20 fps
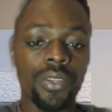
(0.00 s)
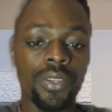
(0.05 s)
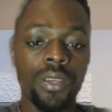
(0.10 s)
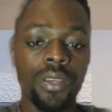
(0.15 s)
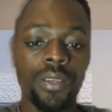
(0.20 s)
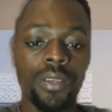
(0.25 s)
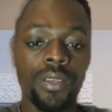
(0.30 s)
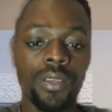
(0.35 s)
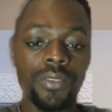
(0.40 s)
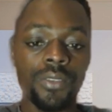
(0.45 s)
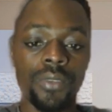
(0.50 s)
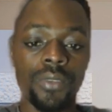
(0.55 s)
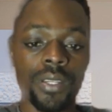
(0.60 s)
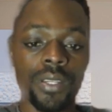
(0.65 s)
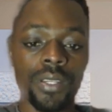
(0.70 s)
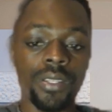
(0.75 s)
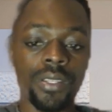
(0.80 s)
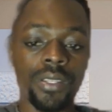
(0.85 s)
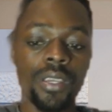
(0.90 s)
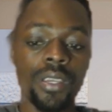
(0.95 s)
so that
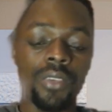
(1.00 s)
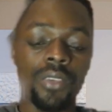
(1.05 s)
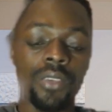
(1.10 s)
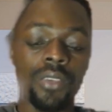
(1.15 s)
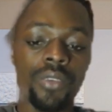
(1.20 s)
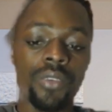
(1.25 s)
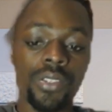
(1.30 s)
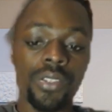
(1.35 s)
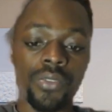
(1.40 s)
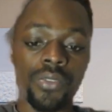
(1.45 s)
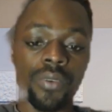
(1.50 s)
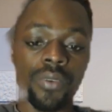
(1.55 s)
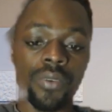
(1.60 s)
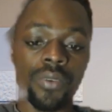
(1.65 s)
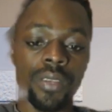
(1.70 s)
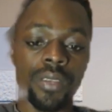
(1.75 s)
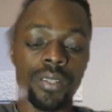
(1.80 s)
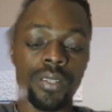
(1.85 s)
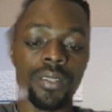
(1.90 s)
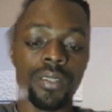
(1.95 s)
you ensure that
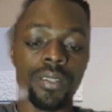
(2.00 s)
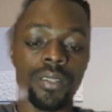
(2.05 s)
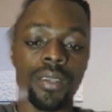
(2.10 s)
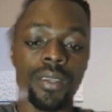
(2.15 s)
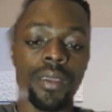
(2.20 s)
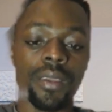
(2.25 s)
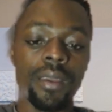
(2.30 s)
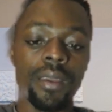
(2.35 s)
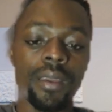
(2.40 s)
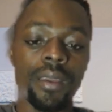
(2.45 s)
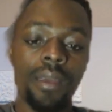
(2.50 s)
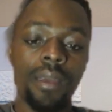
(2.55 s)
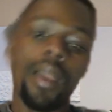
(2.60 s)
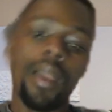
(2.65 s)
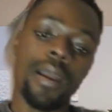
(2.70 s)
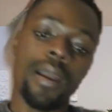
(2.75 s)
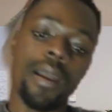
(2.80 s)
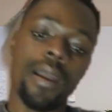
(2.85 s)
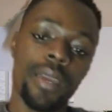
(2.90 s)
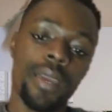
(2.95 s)
the
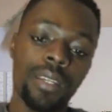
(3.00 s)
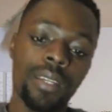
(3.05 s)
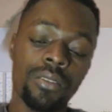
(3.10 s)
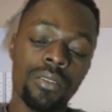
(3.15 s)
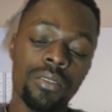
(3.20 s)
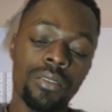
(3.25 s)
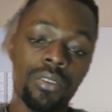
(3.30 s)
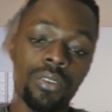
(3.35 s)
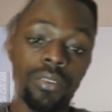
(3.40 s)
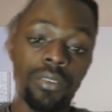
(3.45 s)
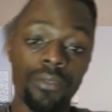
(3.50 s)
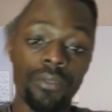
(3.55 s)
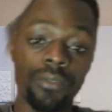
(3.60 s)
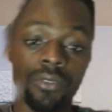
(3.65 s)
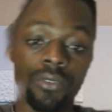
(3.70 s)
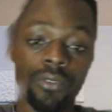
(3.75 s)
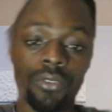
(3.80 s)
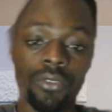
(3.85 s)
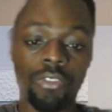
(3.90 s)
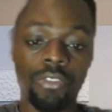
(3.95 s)
end goal of
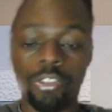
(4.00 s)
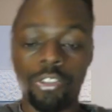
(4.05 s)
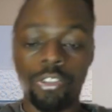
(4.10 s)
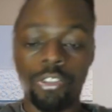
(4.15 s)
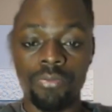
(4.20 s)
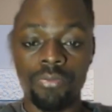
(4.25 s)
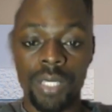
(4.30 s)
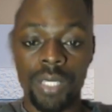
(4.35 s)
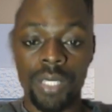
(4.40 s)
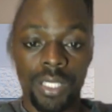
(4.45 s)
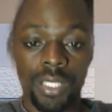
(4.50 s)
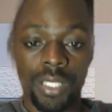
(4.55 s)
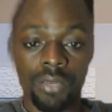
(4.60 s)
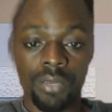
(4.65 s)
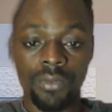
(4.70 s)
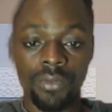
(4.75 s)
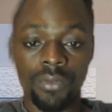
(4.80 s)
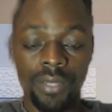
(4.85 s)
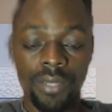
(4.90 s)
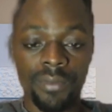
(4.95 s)
your meeting or
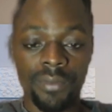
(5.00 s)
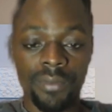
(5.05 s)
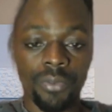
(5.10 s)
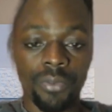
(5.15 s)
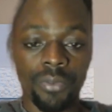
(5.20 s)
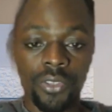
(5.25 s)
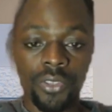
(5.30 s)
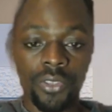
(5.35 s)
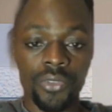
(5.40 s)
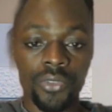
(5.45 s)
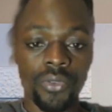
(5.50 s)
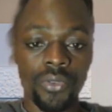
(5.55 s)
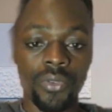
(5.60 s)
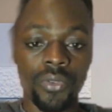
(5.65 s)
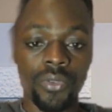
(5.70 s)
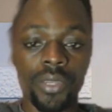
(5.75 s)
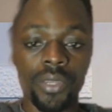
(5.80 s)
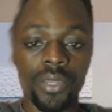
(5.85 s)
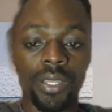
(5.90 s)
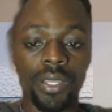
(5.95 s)
whatever project you're doing
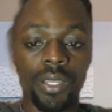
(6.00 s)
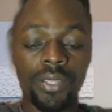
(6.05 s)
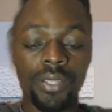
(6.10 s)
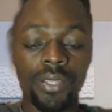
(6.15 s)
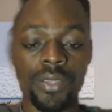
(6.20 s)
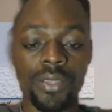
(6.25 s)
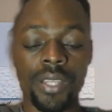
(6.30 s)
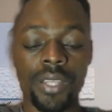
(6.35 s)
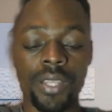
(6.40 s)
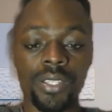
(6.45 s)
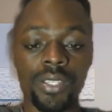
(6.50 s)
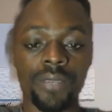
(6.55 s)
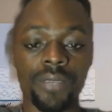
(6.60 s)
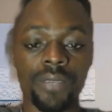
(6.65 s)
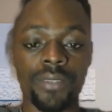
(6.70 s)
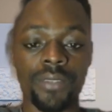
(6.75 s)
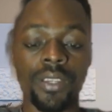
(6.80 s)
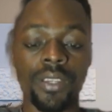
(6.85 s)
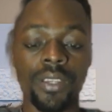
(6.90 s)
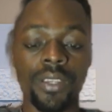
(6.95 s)
is achieved.
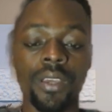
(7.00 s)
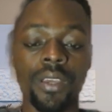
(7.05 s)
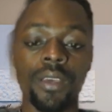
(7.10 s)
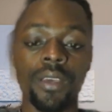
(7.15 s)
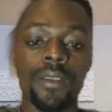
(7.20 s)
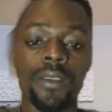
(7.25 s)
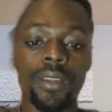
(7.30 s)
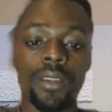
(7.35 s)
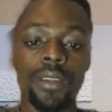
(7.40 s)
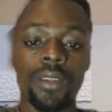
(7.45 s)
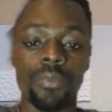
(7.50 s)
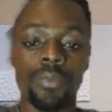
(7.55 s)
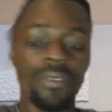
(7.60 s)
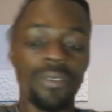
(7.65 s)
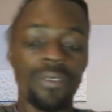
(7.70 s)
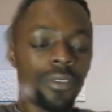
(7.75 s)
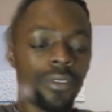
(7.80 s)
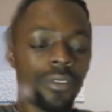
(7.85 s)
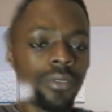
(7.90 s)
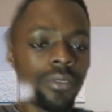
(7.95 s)
Now,
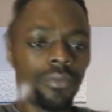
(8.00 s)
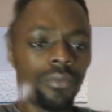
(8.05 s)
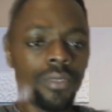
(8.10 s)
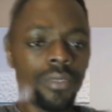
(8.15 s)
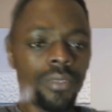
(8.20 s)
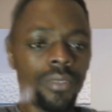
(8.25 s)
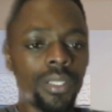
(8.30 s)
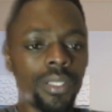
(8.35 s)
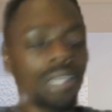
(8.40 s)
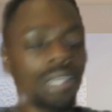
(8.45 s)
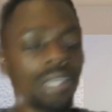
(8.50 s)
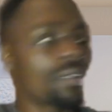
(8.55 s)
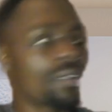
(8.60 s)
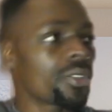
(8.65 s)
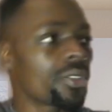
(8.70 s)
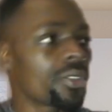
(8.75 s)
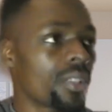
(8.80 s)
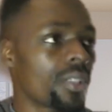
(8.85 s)
before we close it,